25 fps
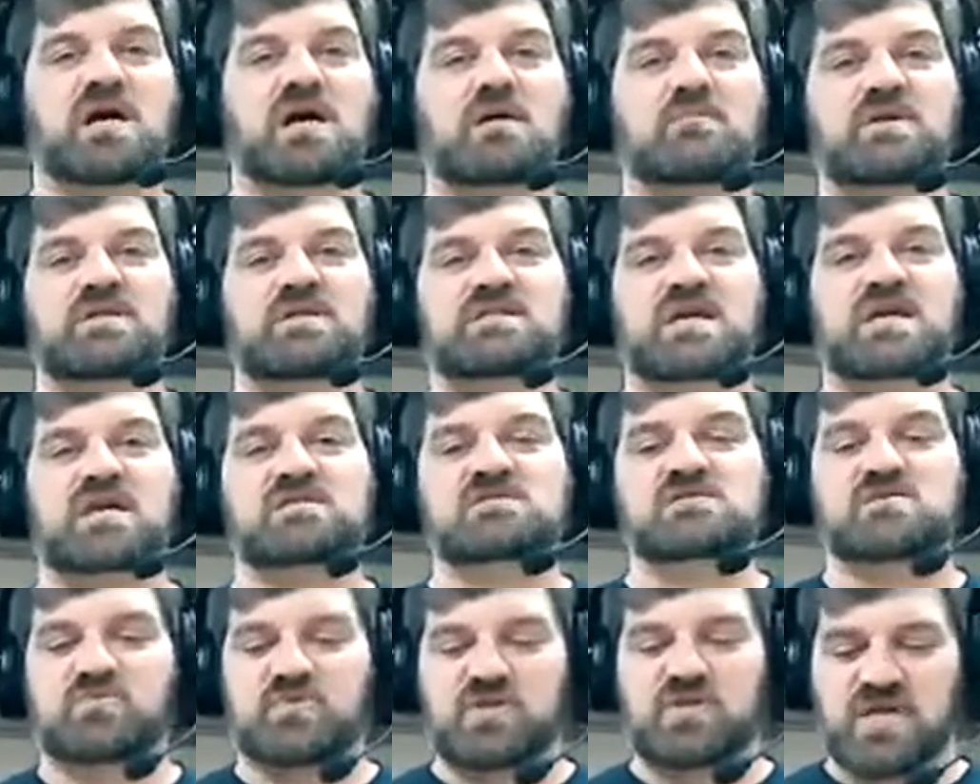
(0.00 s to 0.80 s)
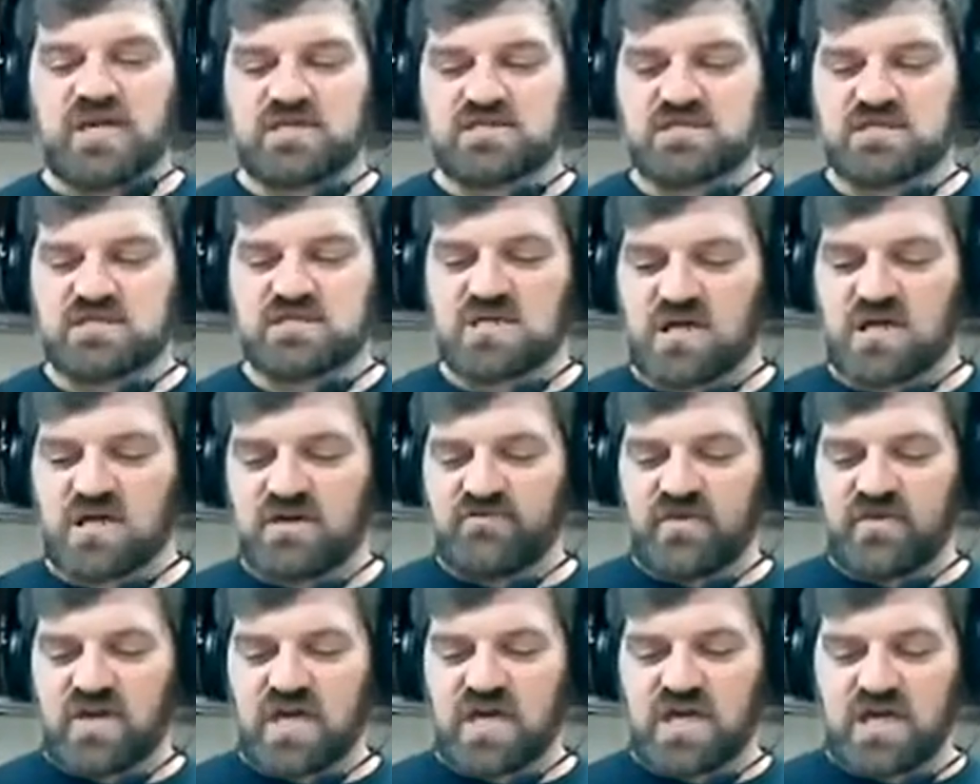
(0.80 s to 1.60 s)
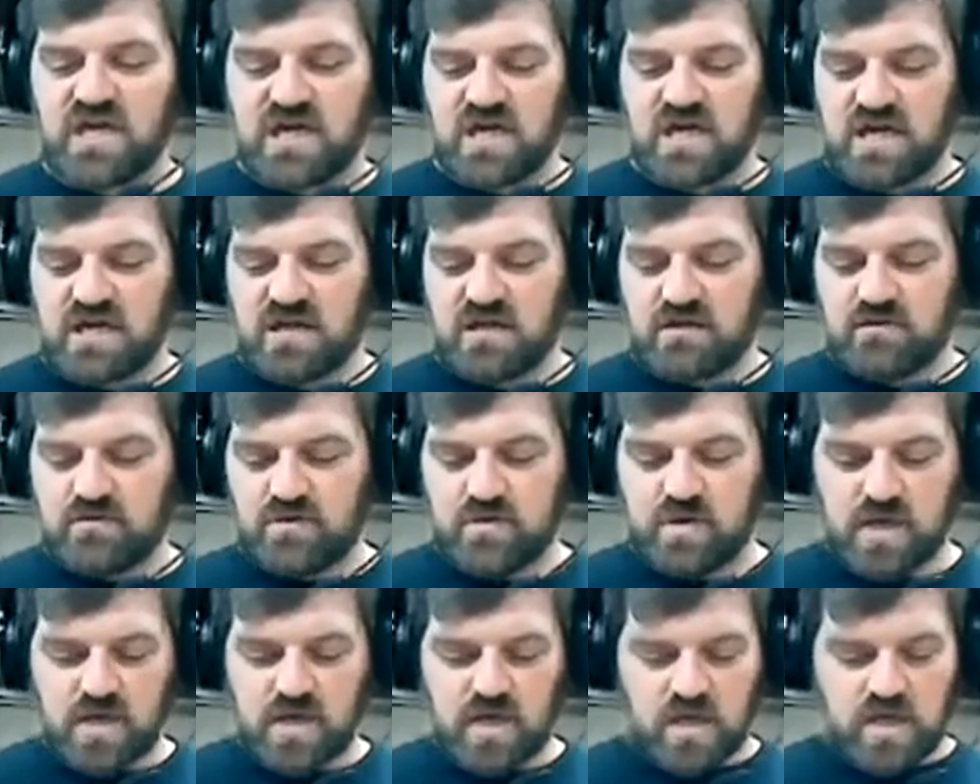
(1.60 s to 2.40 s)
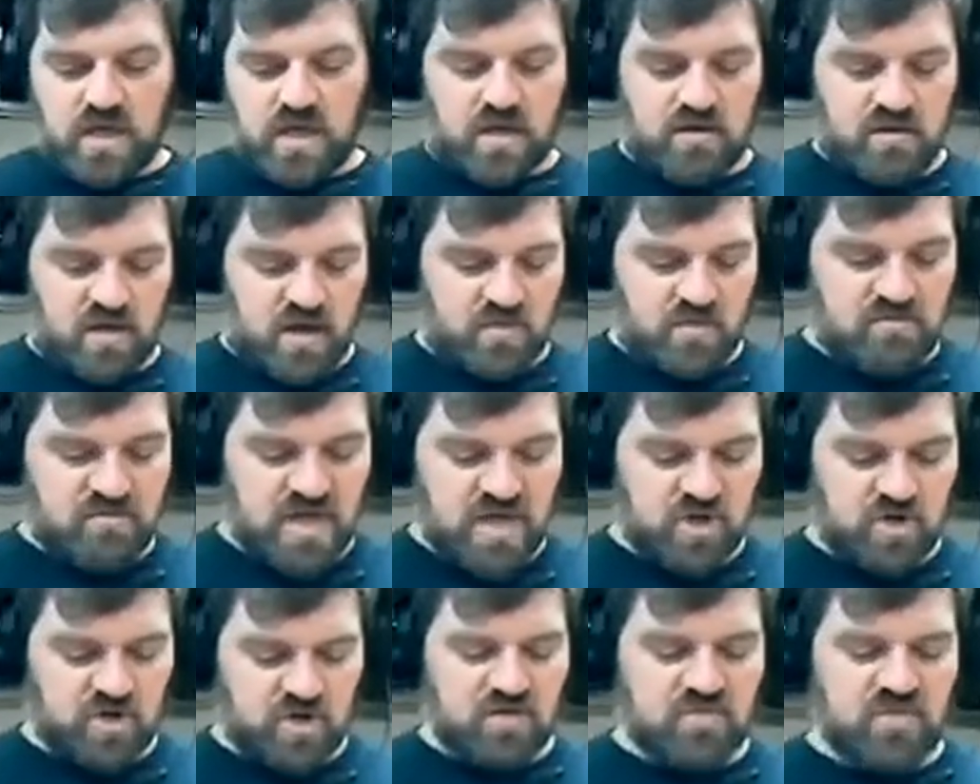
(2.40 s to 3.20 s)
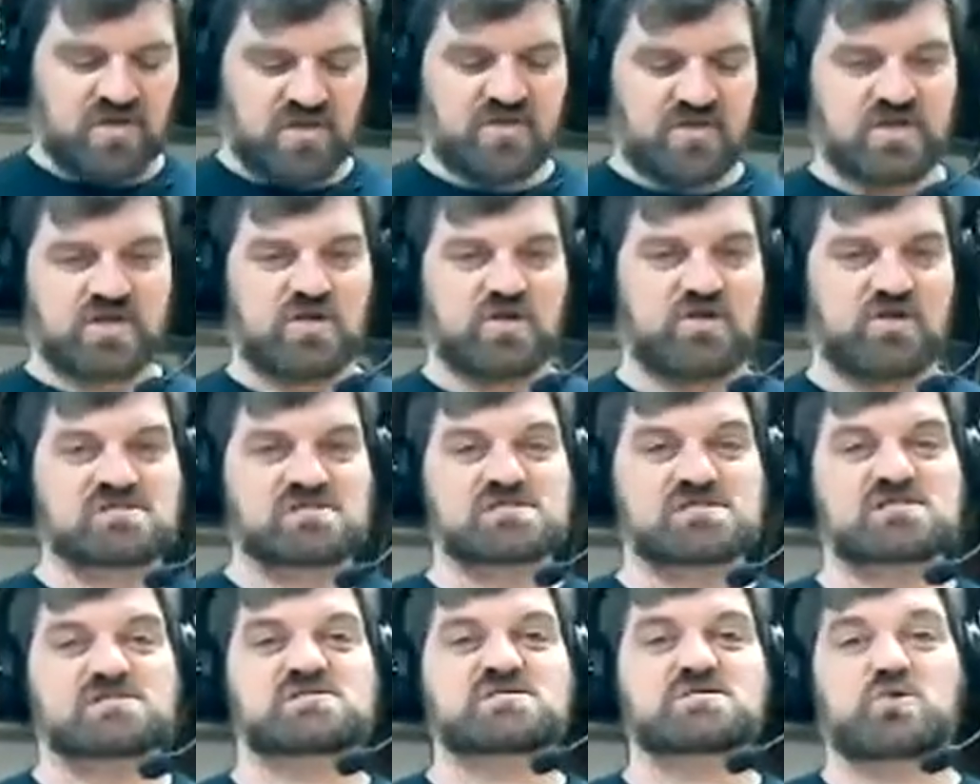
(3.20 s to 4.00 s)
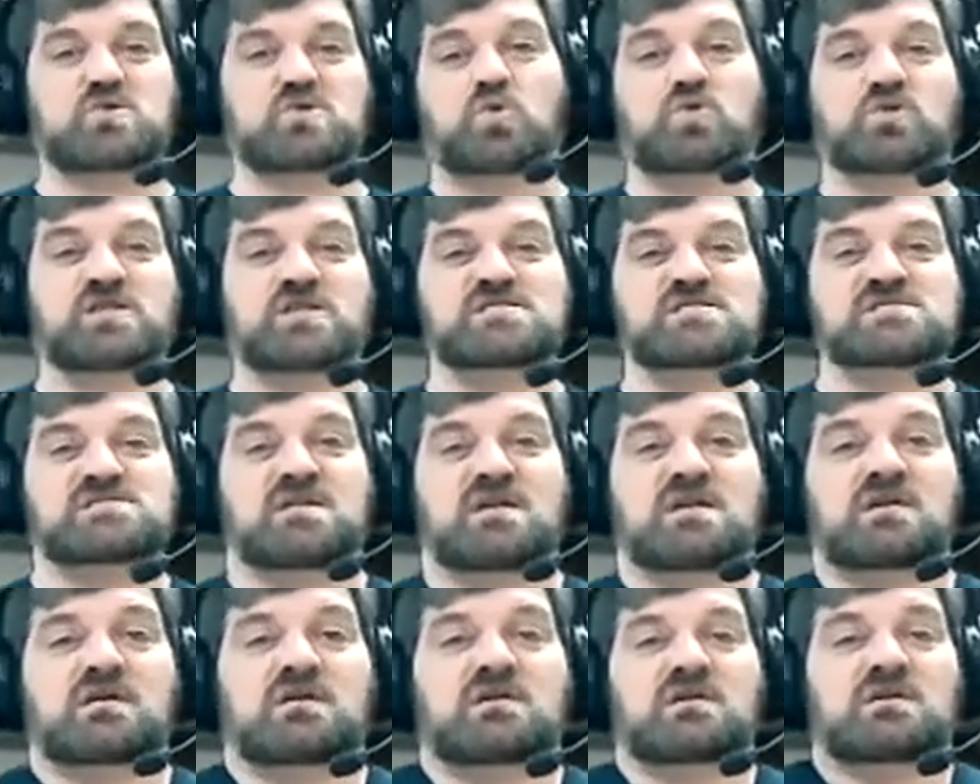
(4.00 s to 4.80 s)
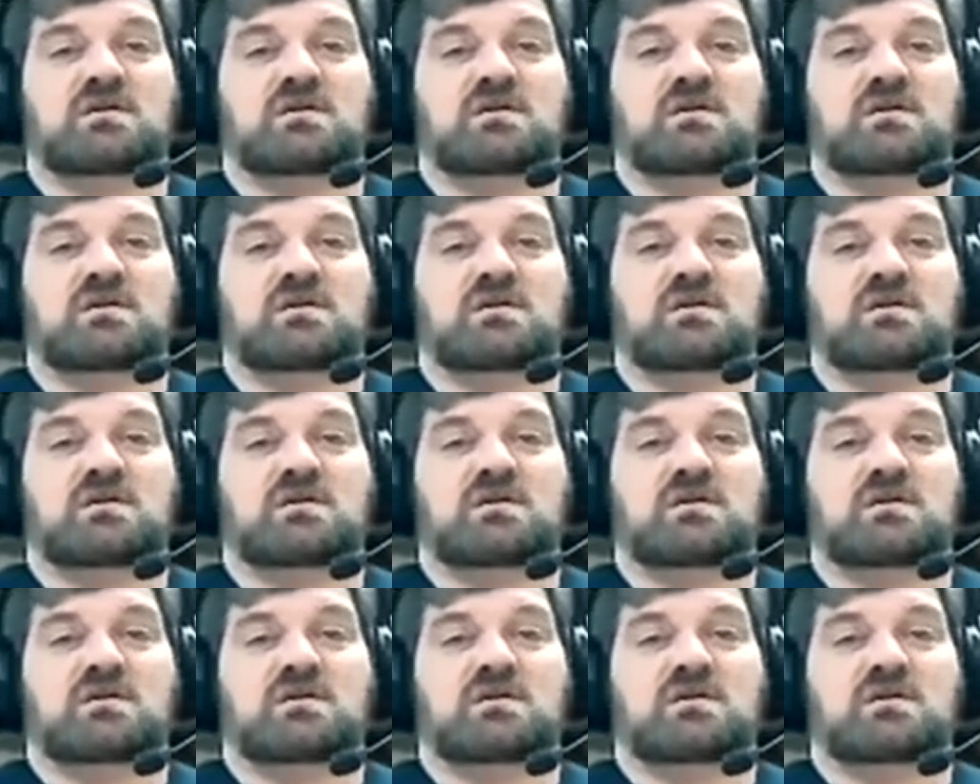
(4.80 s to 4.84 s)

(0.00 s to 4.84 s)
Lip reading: It takes the place of a measuring method known as a story stick,